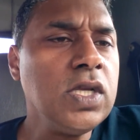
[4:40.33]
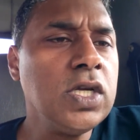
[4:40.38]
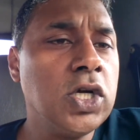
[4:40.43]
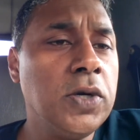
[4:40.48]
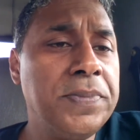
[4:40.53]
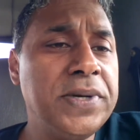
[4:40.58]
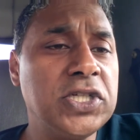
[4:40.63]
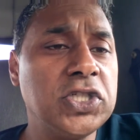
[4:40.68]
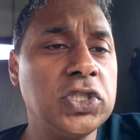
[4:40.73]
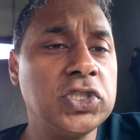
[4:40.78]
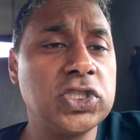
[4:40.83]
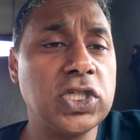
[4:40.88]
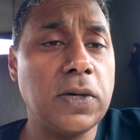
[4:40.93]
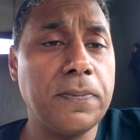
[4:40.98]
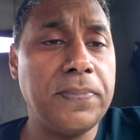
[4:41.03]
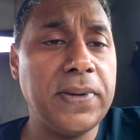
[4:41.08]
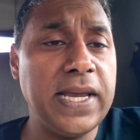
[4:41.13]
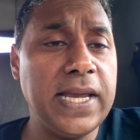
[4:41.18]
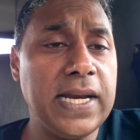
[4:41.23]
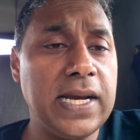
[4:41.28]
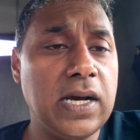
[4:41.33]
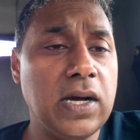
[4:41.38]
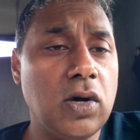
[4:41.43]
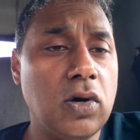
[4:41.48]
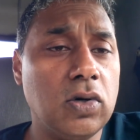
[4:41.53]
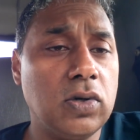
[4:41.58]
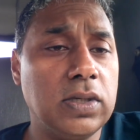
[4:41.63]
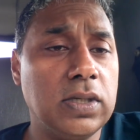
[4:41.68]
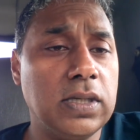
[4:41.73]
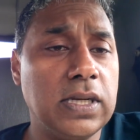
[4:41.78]
commissions are paid
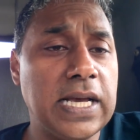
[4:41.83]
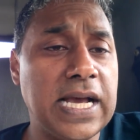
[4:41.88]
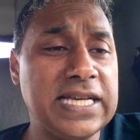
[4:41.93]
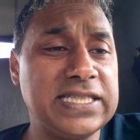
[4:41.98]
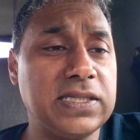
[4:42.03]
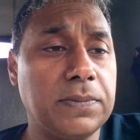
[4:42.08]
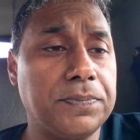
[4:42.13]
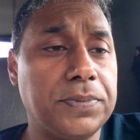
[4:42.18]
out as a